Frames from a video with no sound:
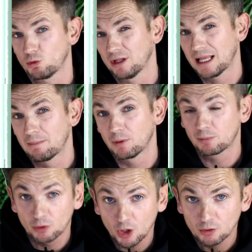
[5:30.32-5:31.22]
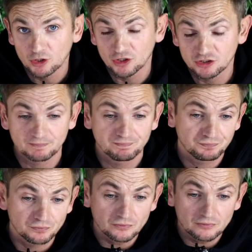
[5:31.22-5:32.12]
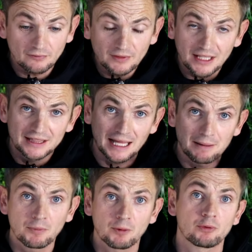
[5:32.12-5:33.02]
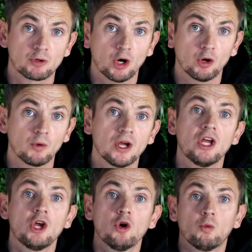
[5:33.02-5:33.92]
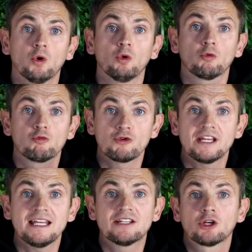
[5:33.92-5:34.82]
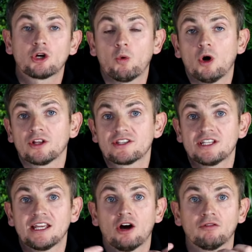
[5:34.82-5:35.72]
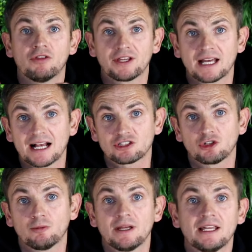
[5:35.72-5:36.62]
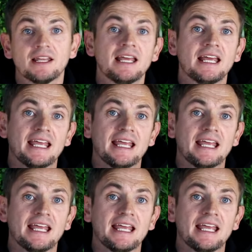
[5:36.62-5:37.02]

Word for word: So what Lambda Pro does, Lambda Pro will read the quality of the gas coming,